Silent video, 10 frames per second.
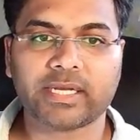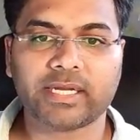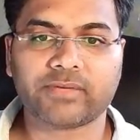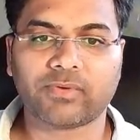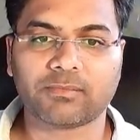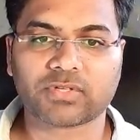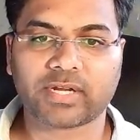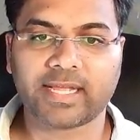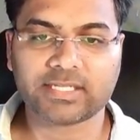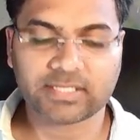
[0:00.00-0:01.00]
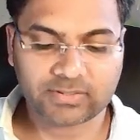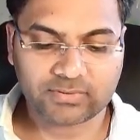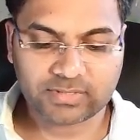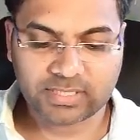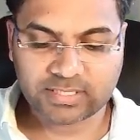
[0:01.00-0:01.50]
create from scratch.
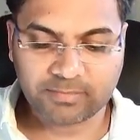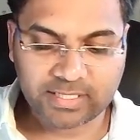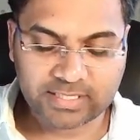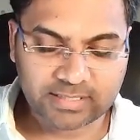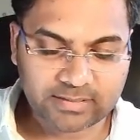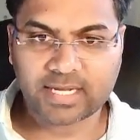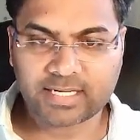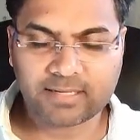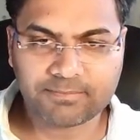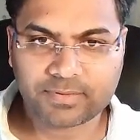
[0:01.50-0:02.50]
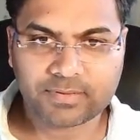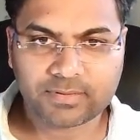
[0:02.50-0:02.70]
So just imagine sign up,